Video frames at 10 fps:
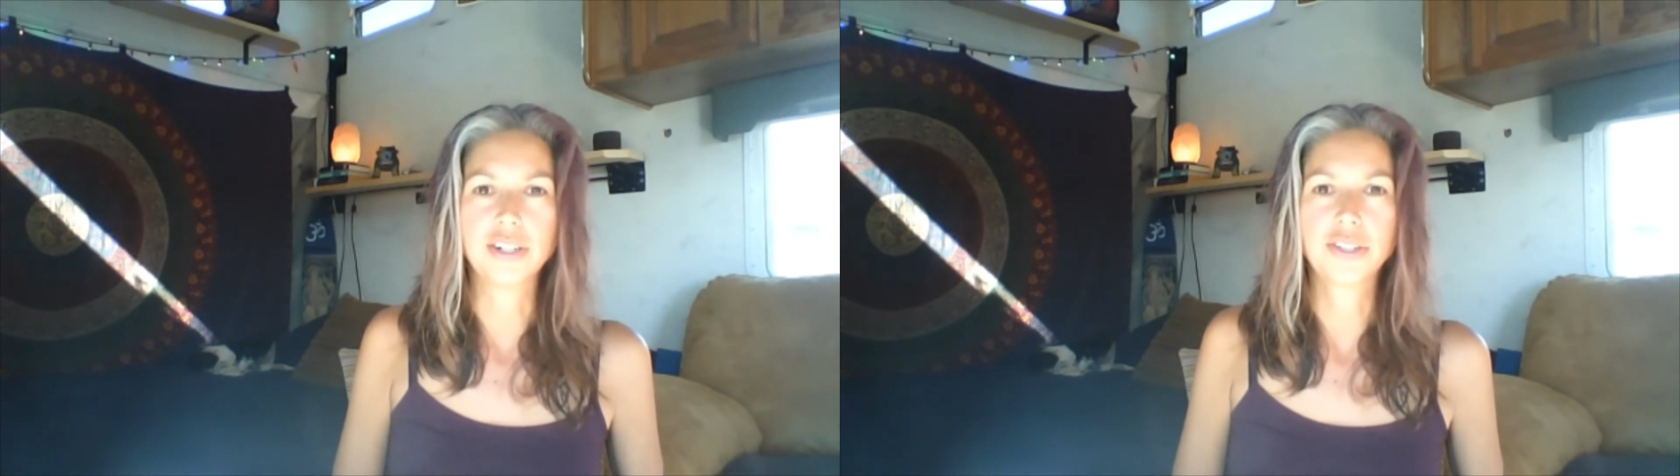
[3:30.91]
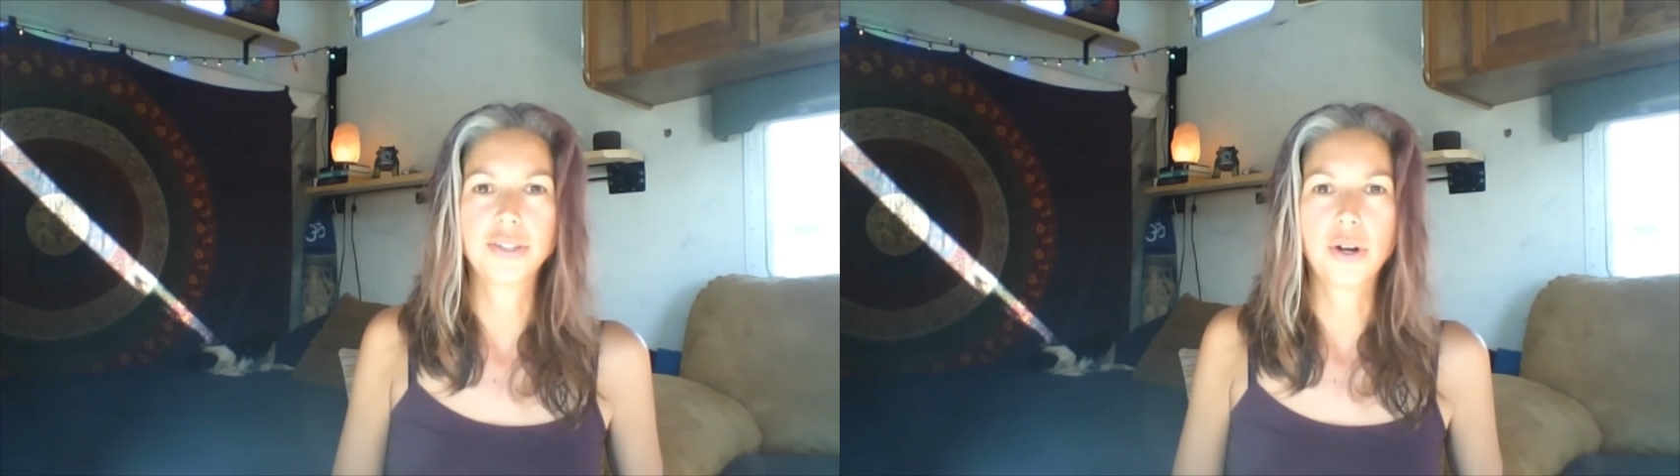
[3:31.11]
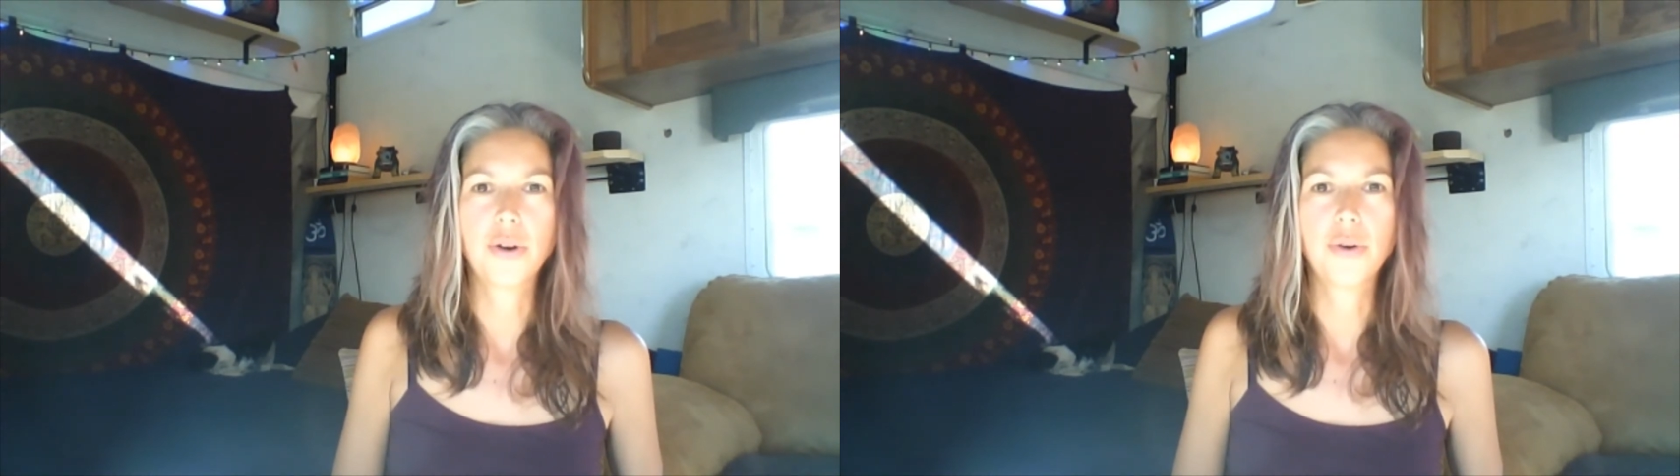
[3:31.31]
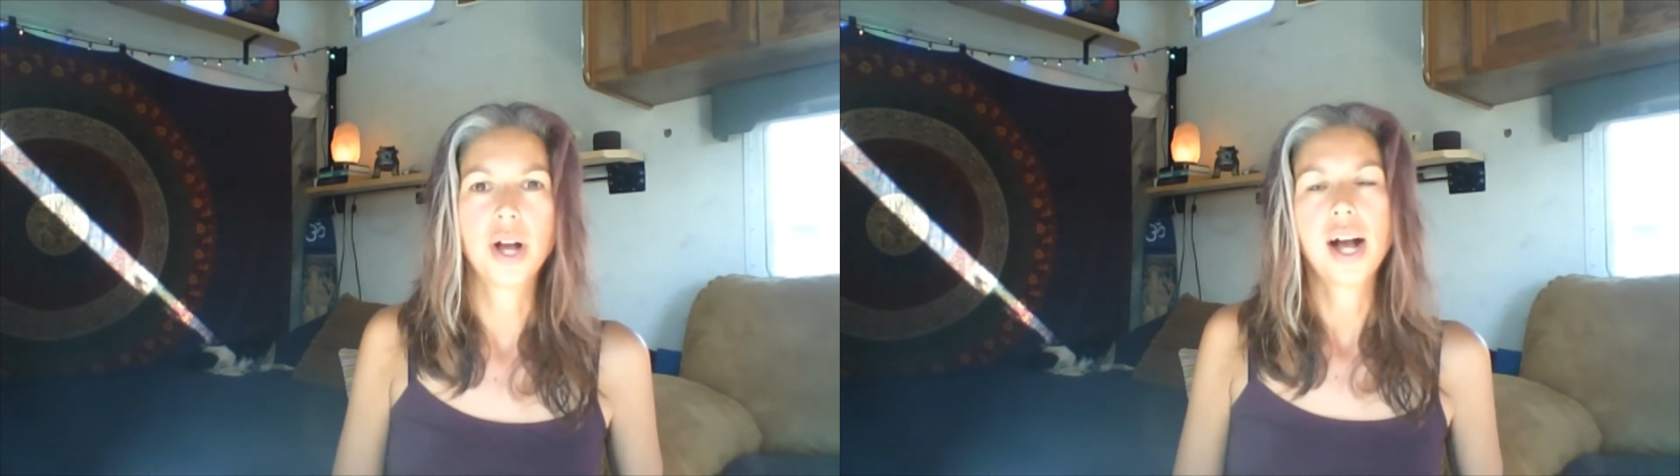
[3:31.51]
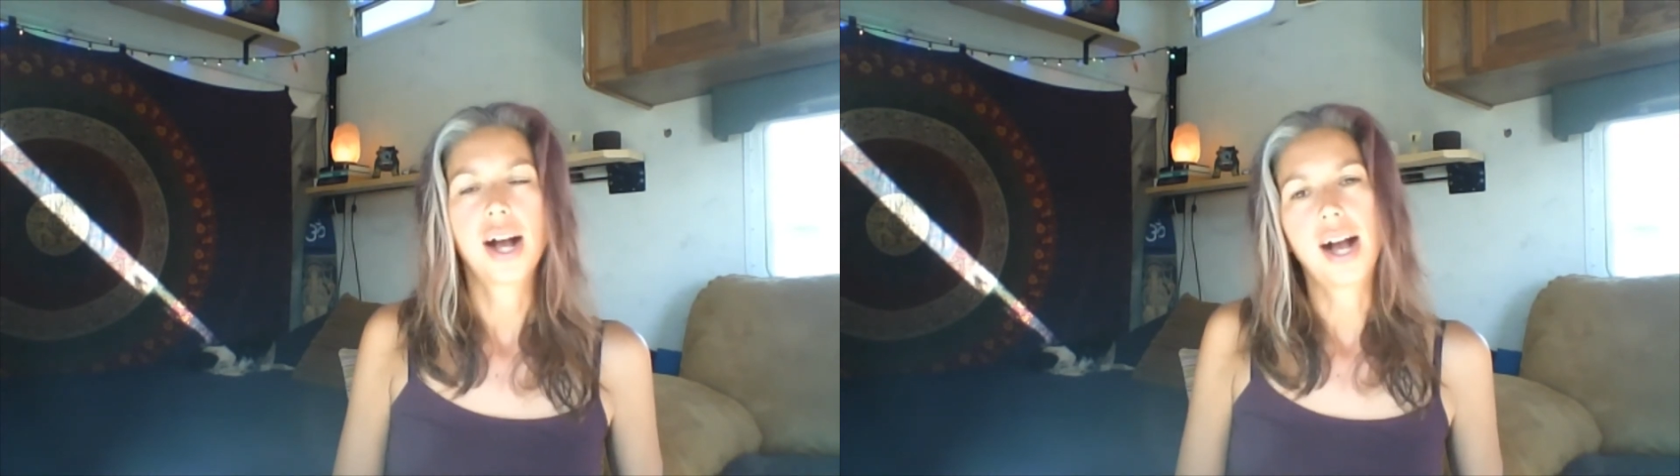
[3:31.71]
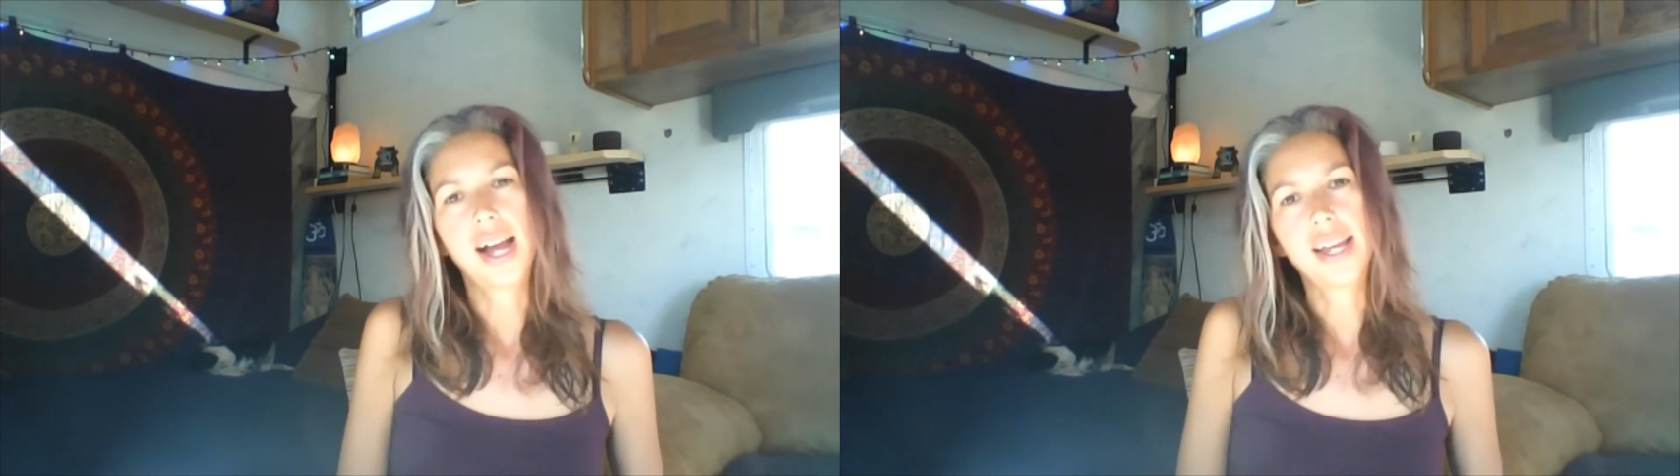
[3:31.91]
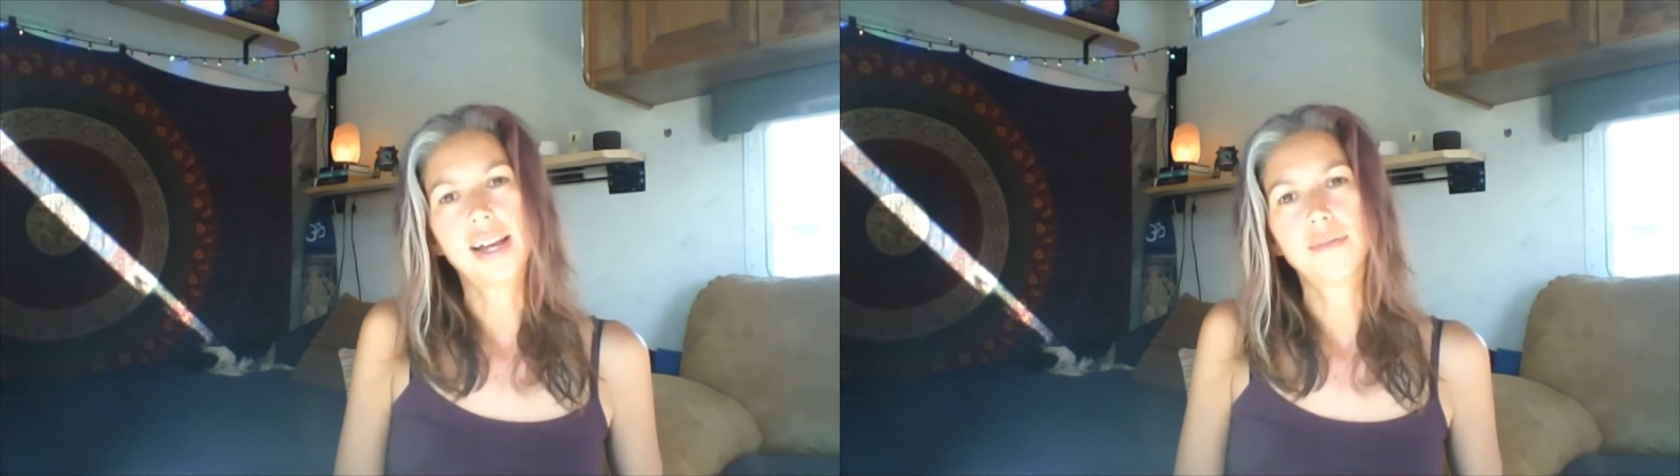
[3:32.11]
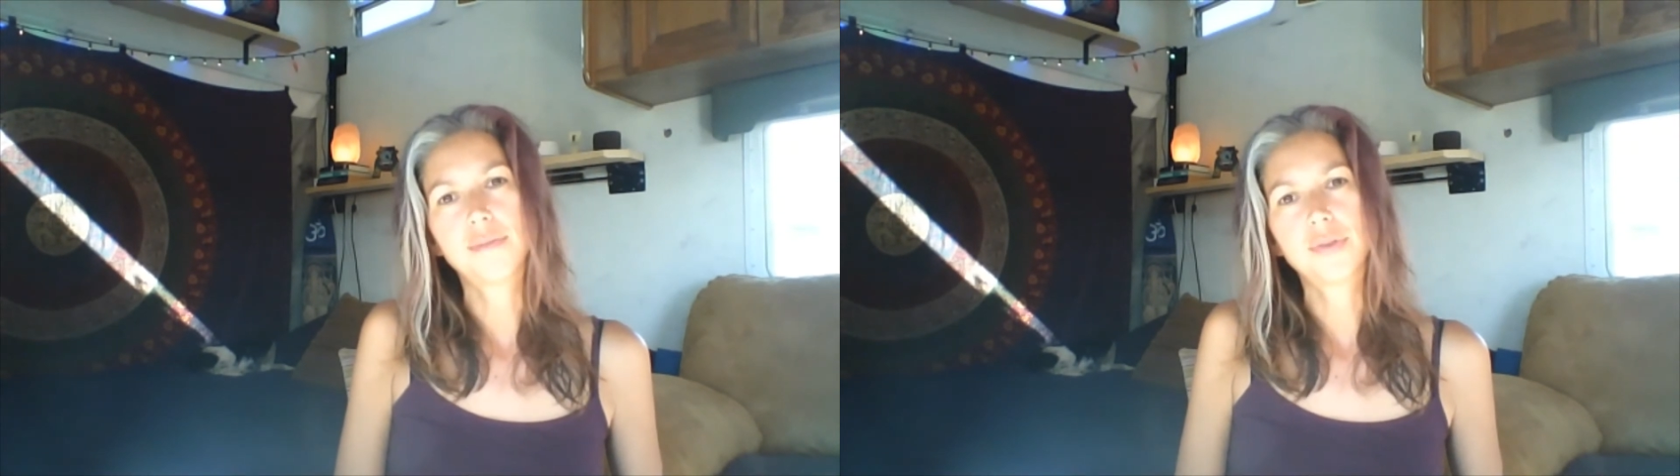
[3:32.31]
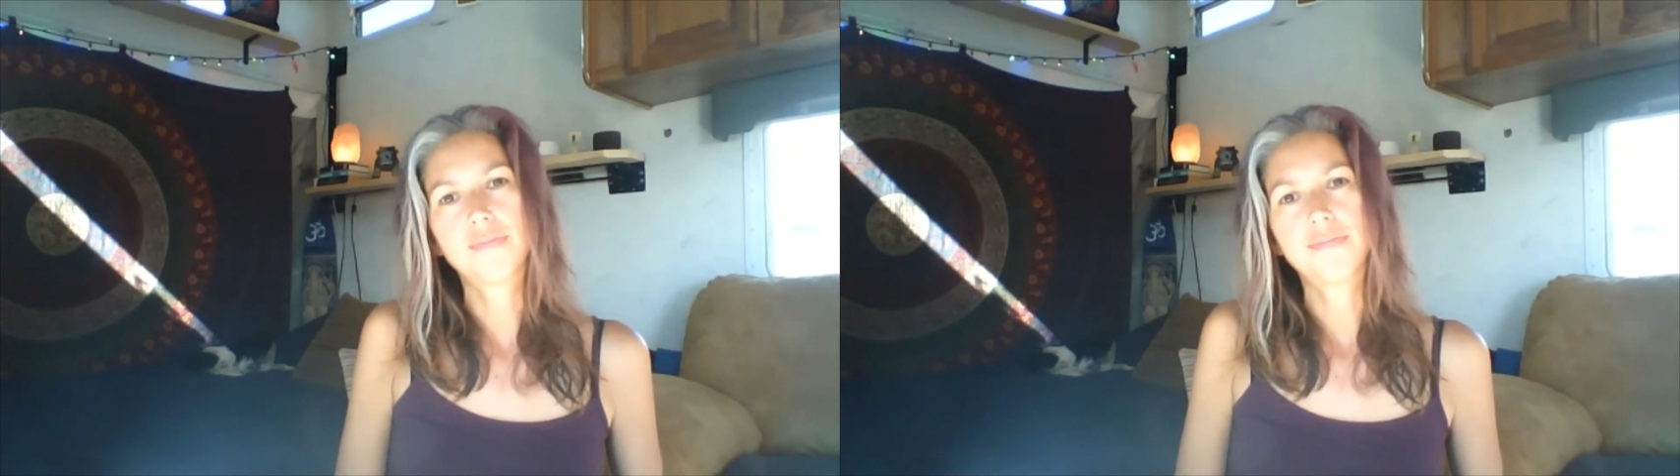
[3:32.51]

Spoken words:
So I am